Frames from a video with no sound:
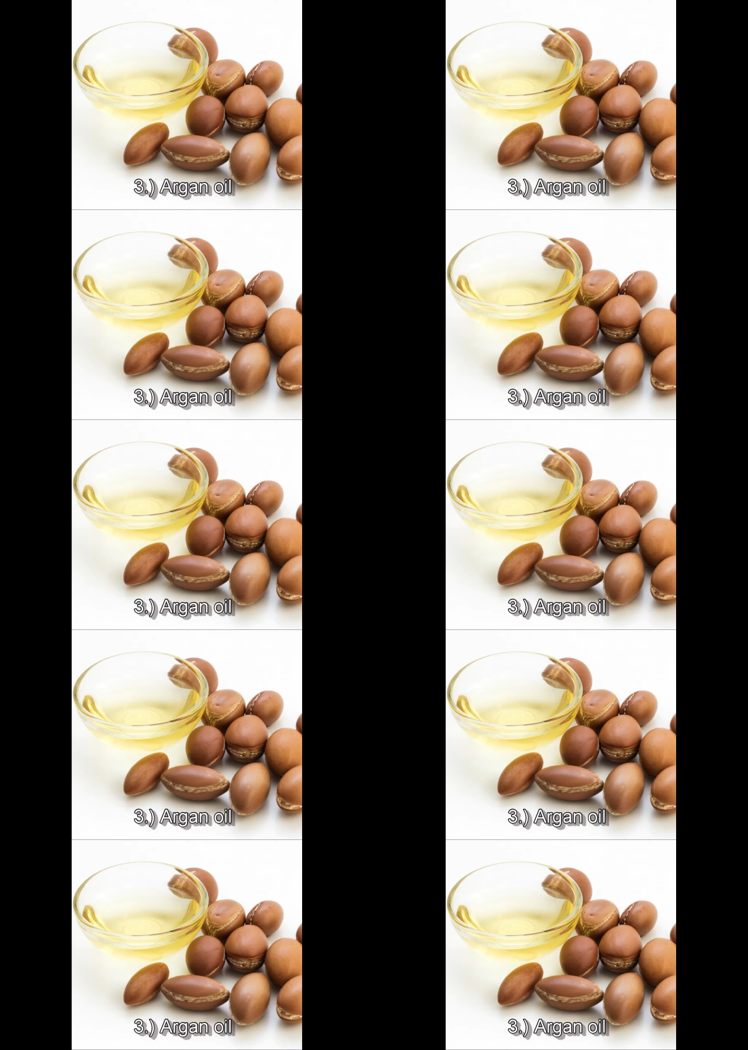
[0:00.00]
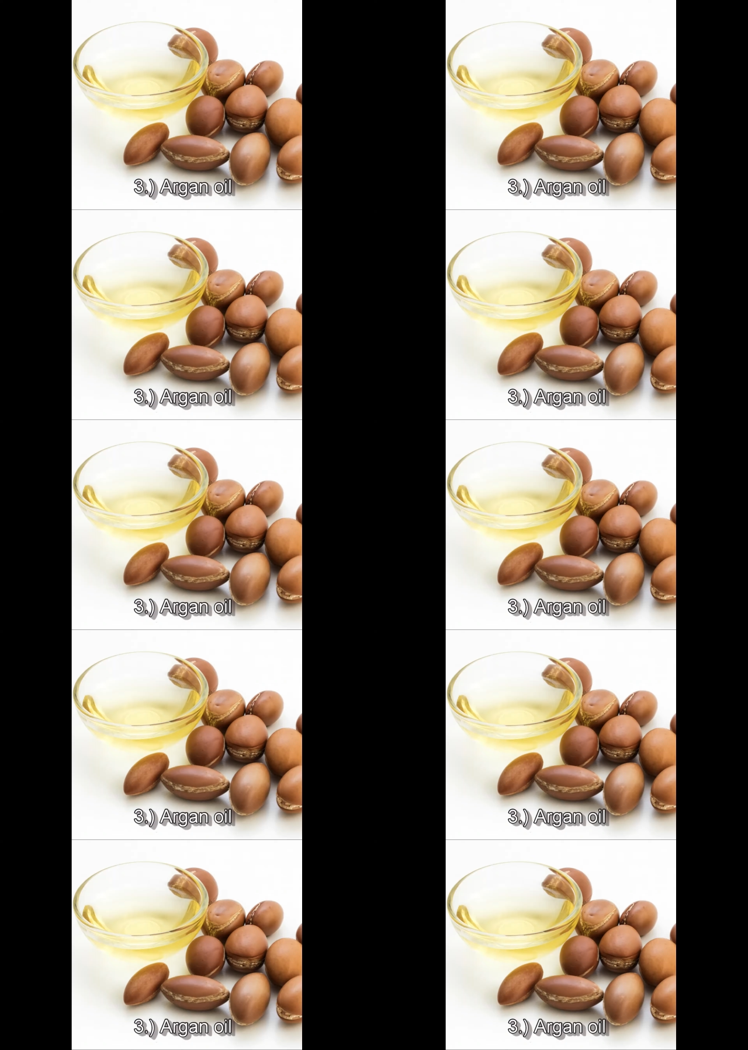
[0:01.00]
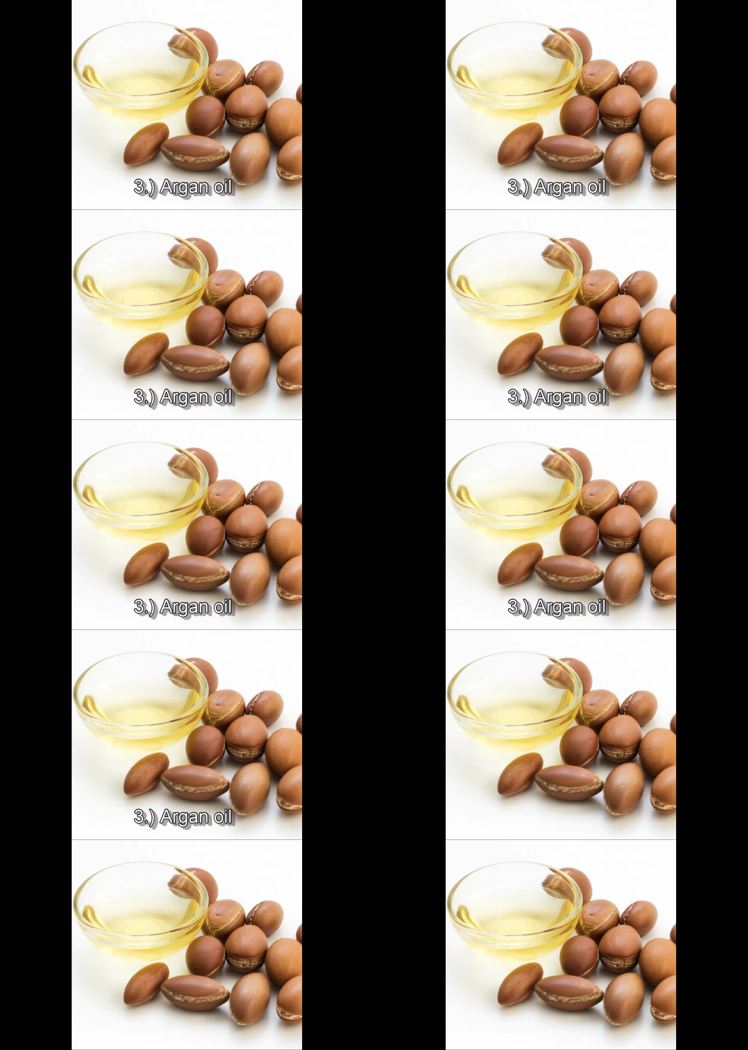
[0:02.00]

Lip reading: (no speaker visible)